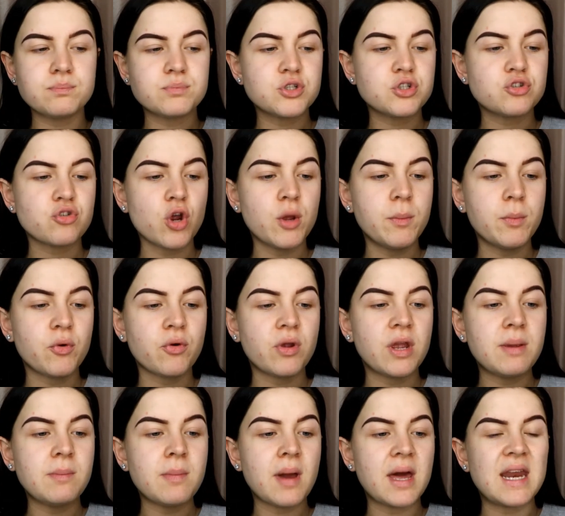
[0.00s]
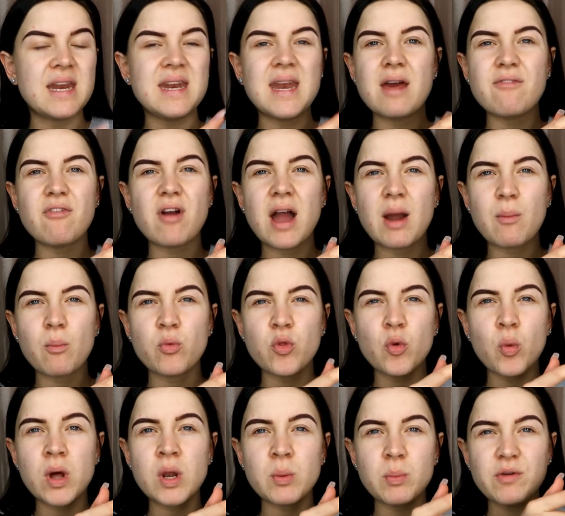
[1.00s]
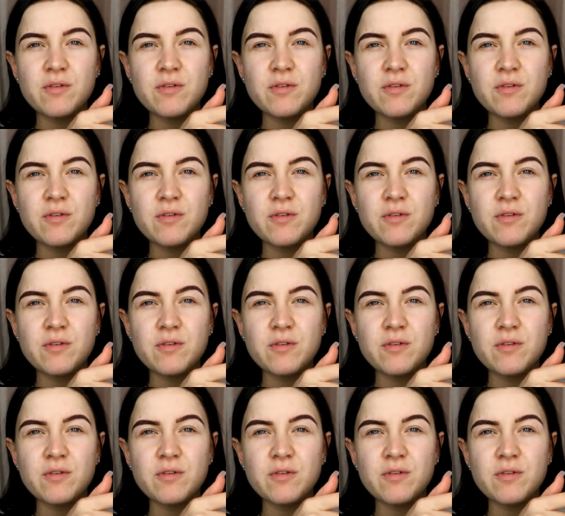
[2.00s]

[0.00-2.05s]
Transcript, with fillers: strobe cream, and it never the one